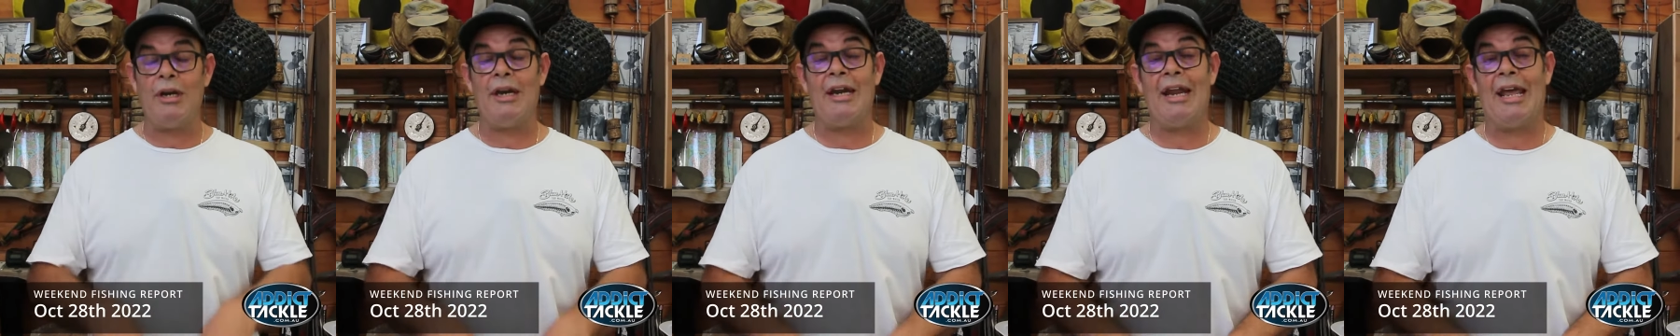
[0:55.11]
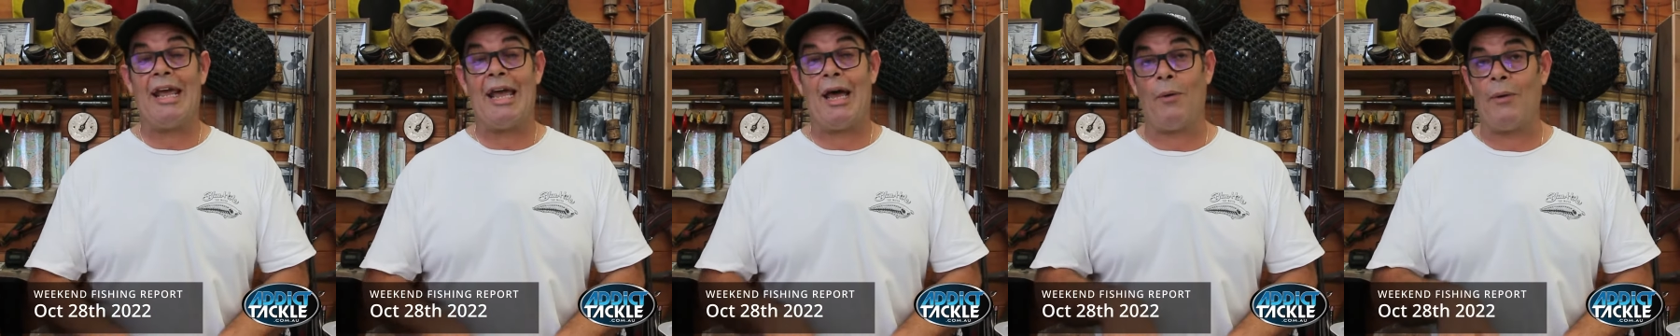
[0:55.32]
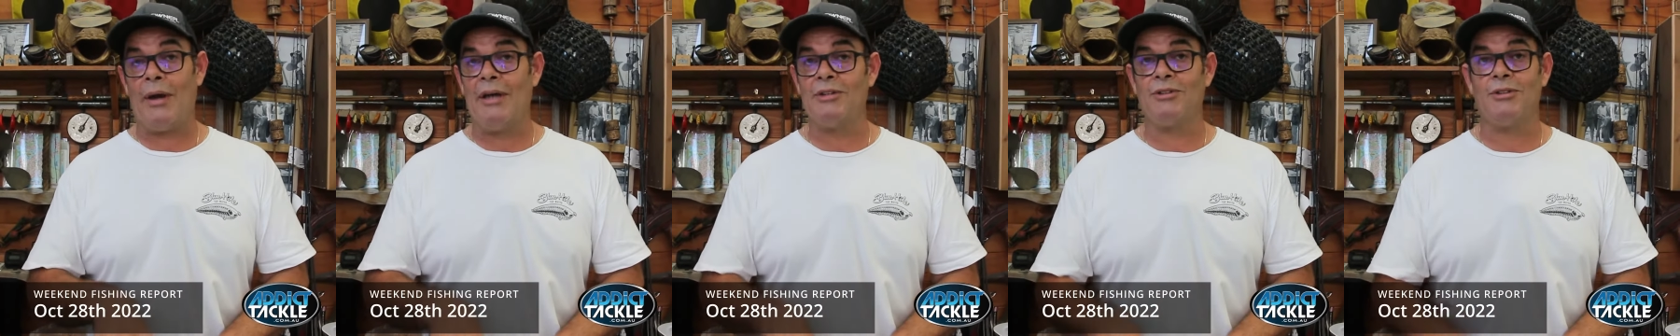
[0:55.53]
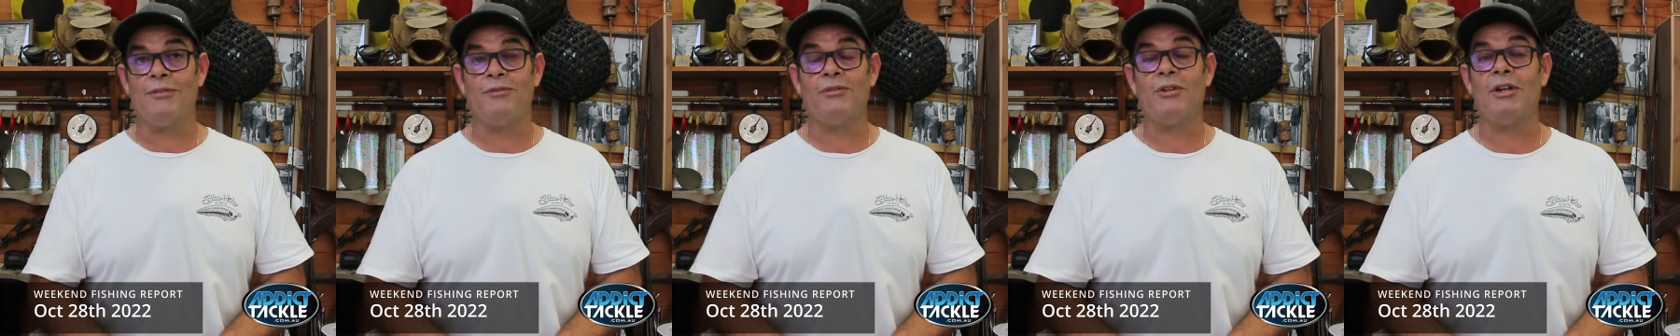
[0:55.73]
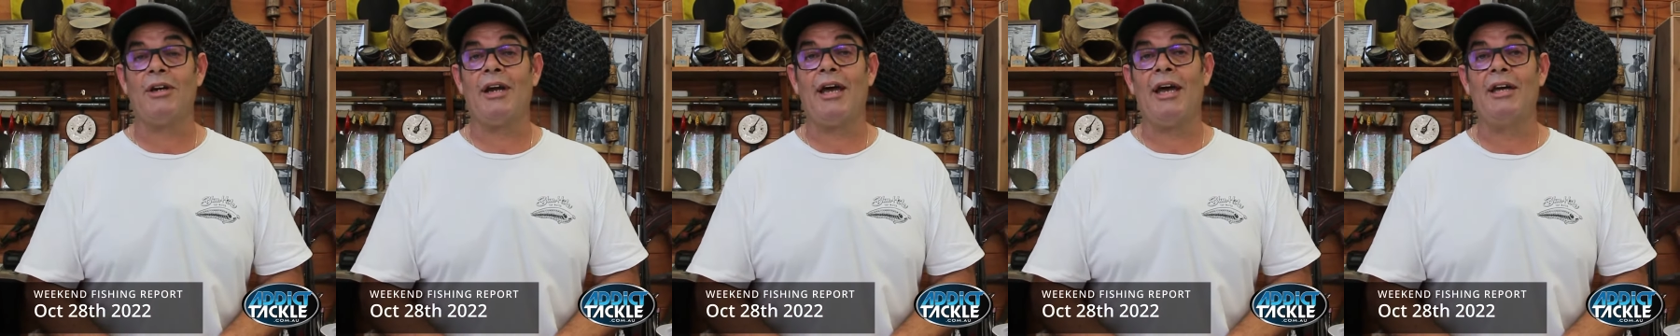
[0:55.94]
now as
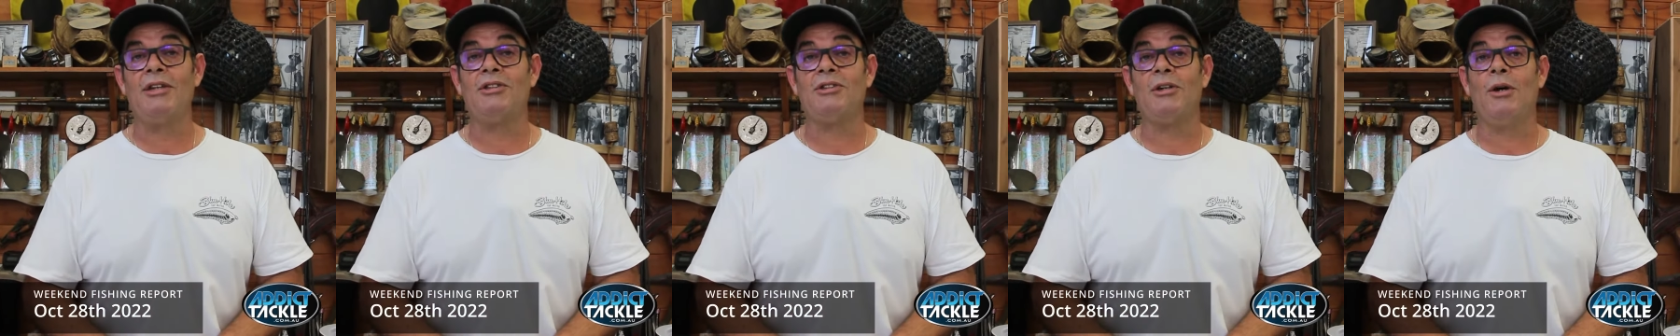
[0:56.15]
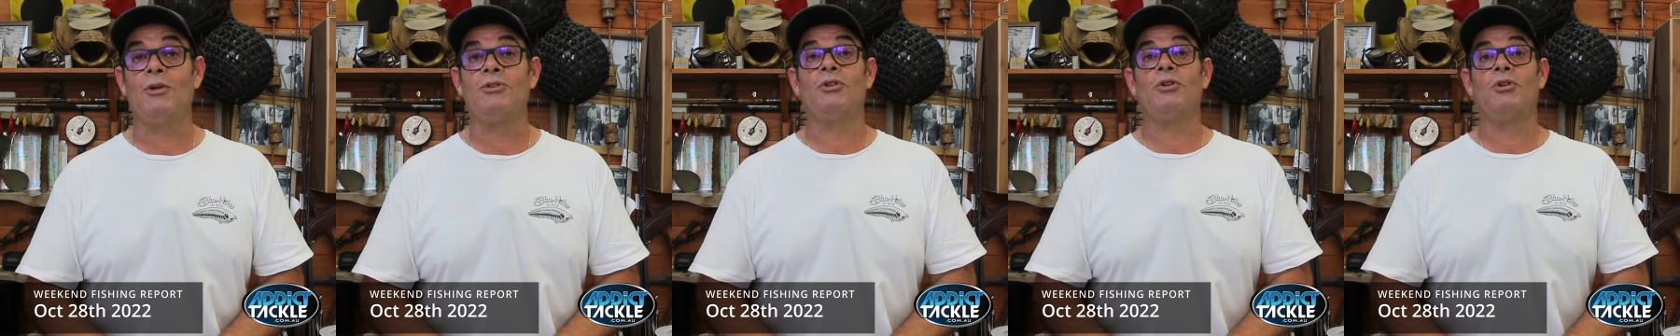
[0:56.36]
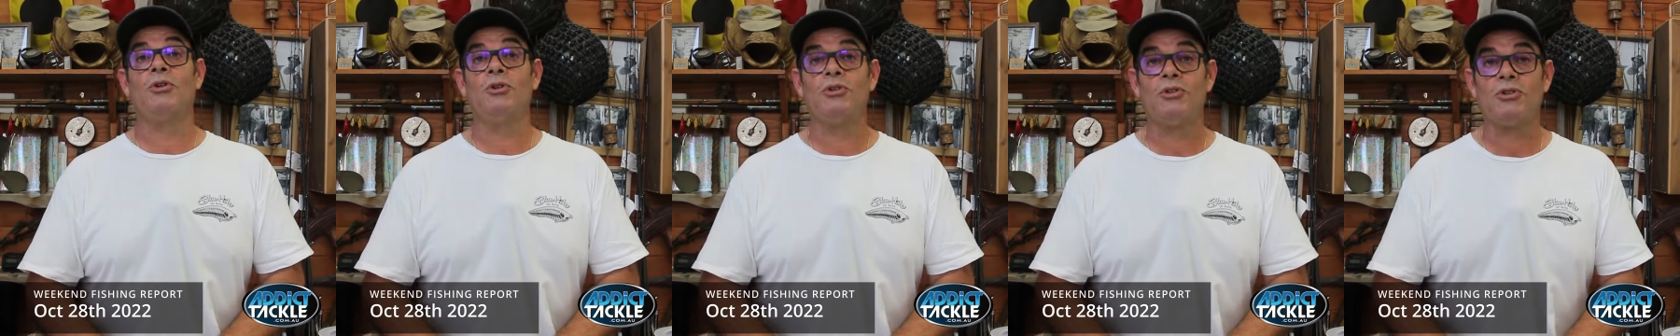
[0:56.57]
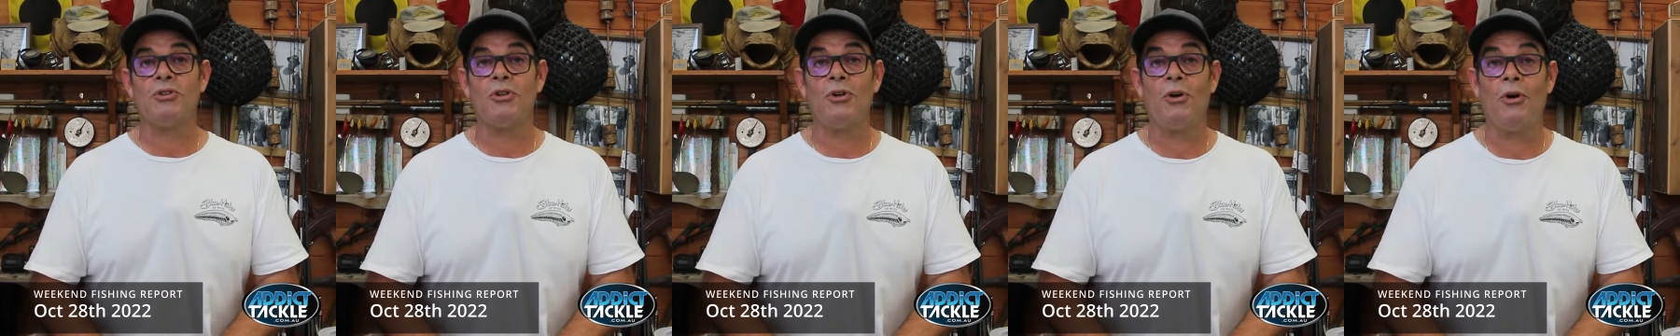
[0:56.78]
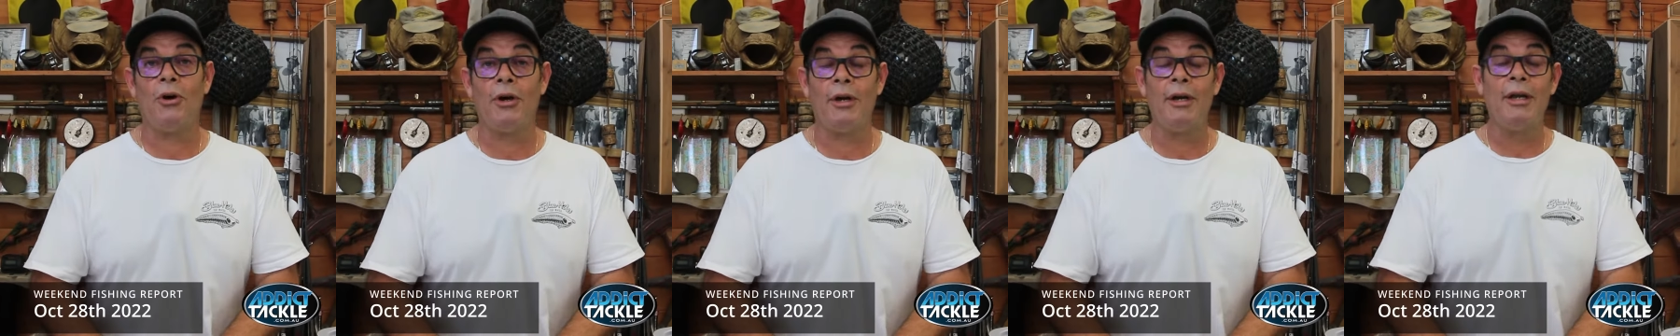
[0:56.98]
of today, so it's a good
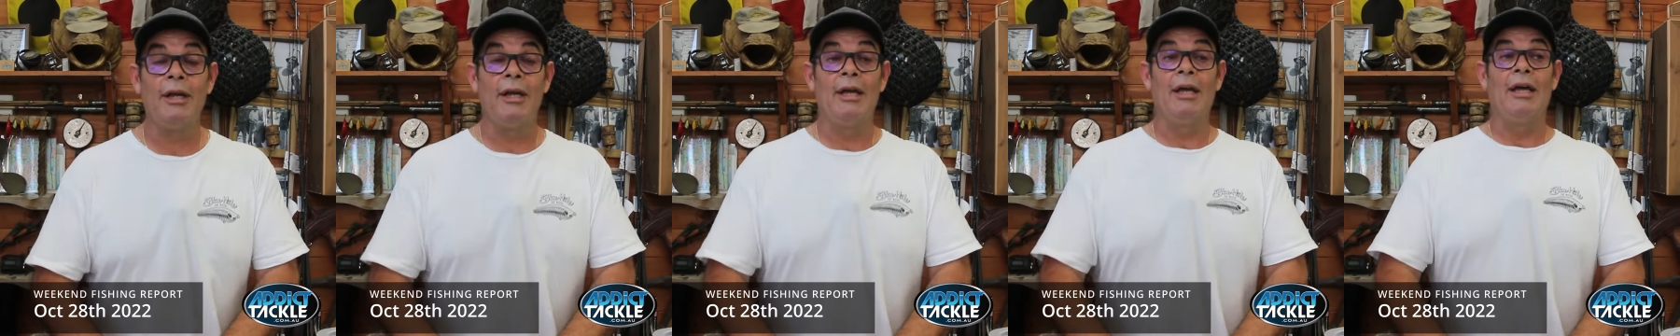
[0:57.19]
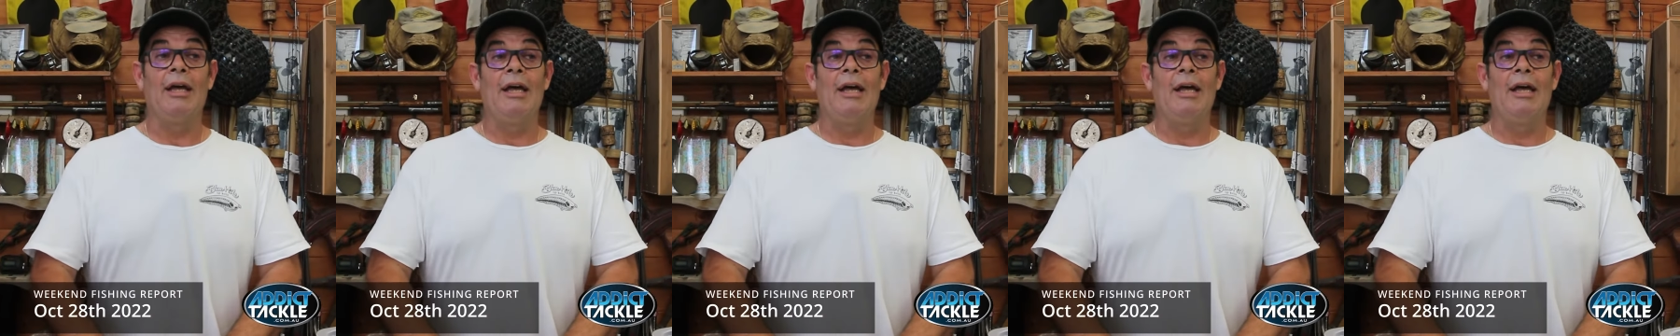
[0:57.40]
sign.